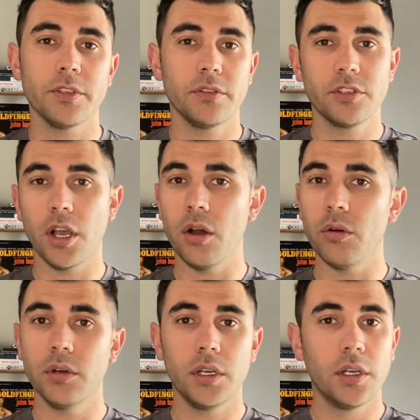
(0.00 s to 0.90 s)
So
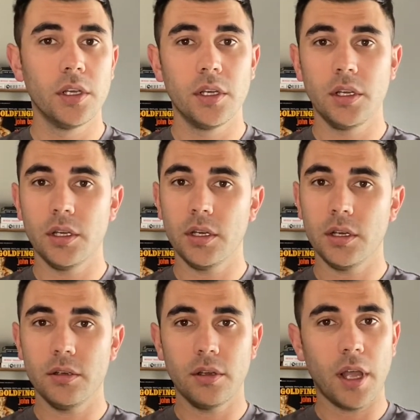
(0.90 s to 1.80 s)

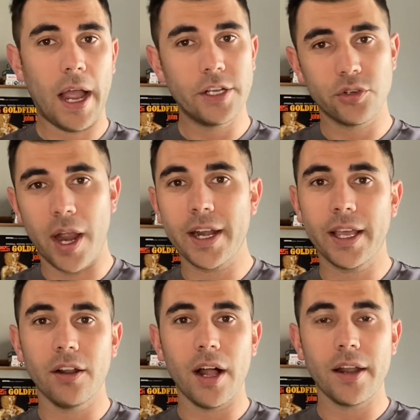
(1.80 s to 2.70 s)
I try to get
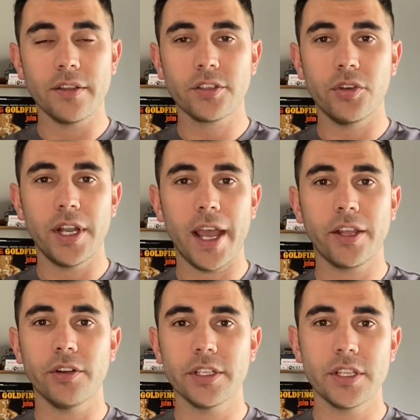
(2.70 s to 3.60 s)
a lot of the screen
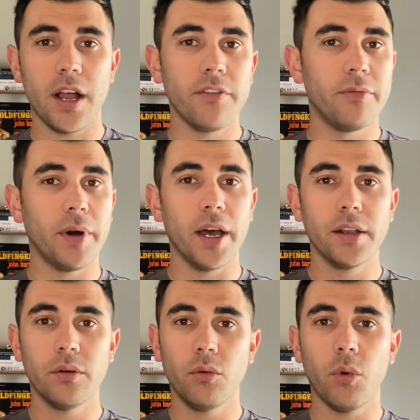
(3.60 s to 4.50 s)
accurate stuff,
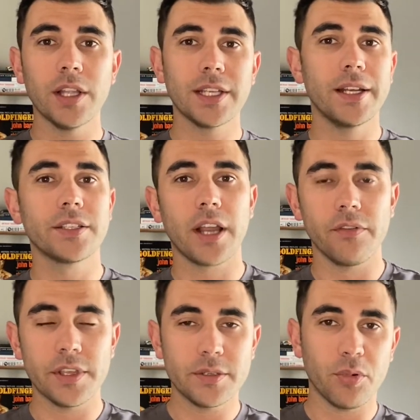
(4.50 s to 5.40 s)
but once I discover
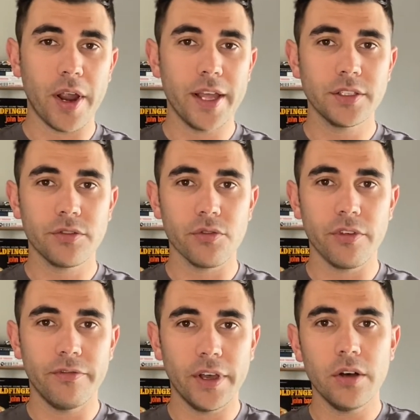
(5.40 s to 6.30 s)
these brands through the
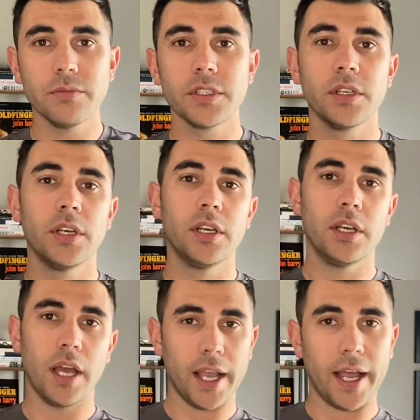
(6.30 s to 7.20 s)
films,
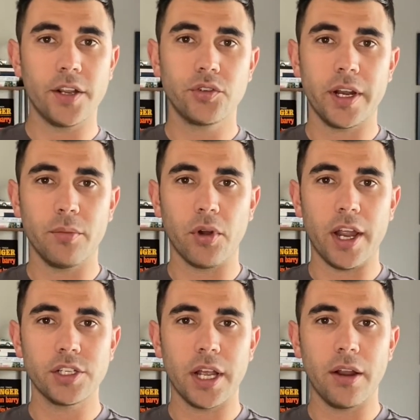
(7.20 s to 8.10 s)
I kind of try to
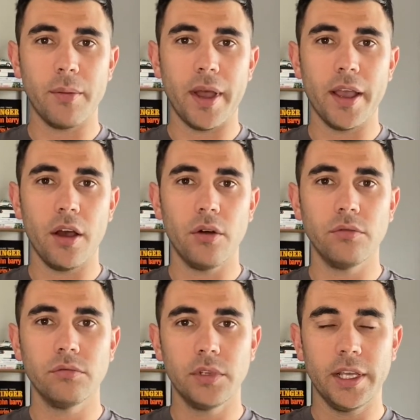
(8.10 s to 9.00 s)
branch out on my own
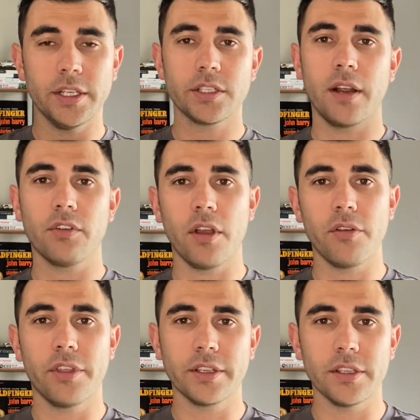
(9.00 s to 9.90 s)
and discover other
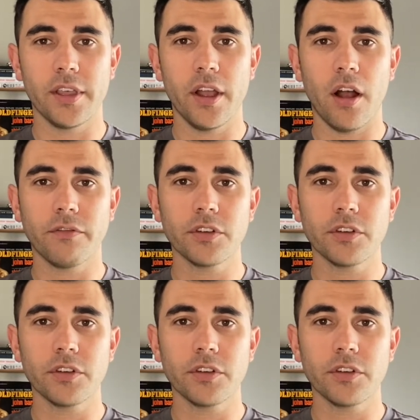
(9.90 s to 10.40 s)
things that they offer.